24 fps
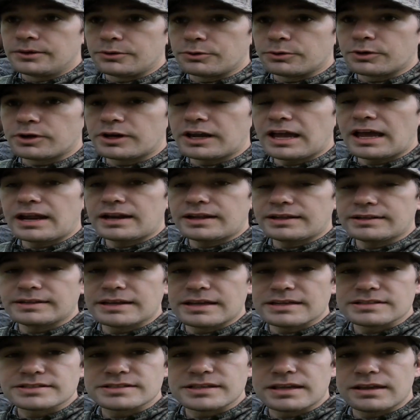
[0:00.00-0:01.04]
We're kind of in
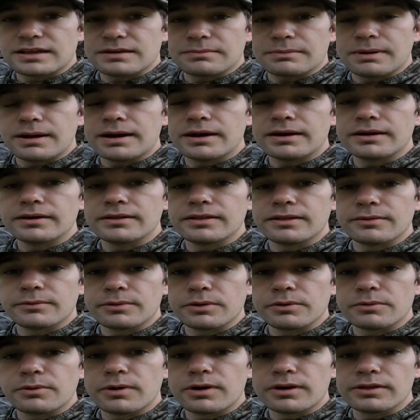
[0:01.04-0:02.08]
that same area that
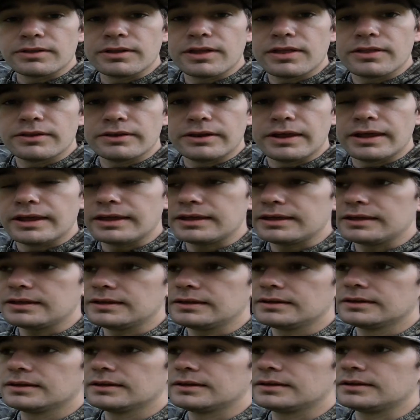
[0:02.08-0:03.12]
we were the other day,
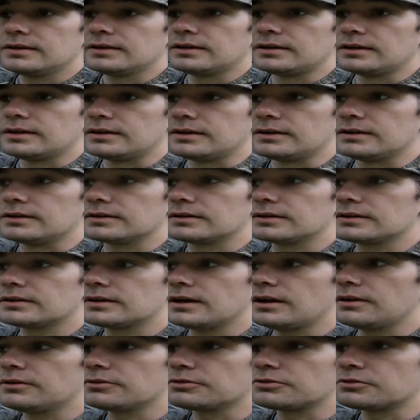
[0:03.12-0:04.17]

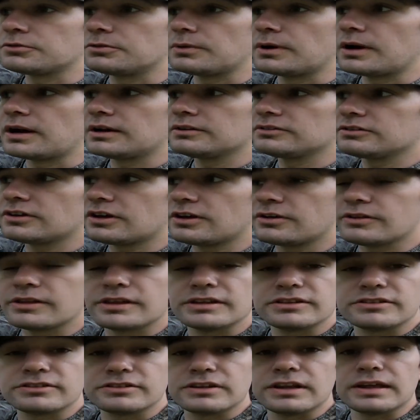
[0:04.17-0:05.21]
close to where I saw that
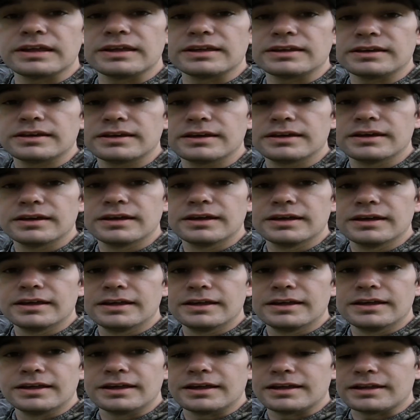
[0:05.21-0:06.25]
snake.
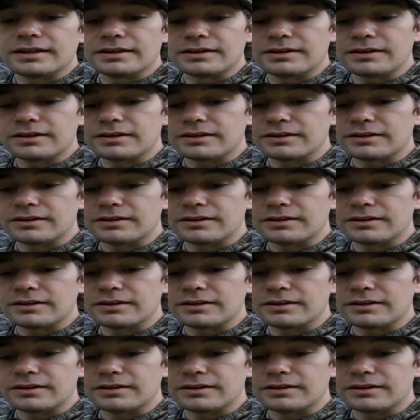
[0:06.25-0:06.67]
And